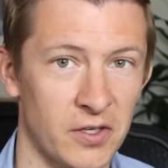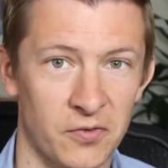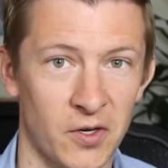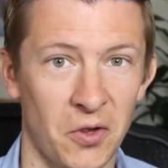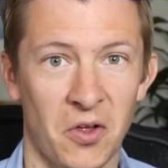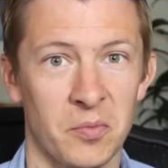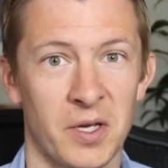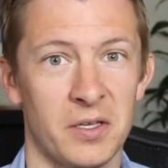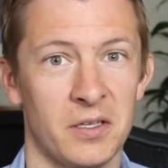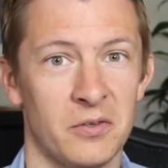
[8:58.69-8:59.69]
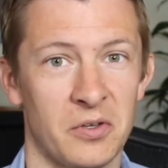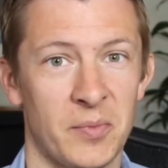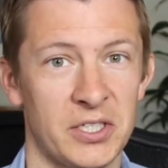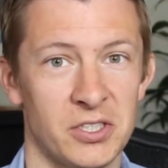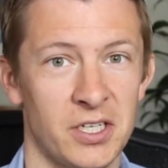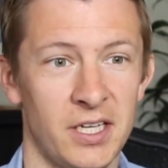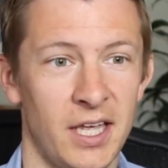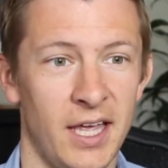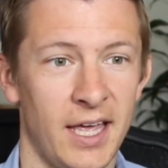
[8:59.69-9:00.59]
to follow along with my journey,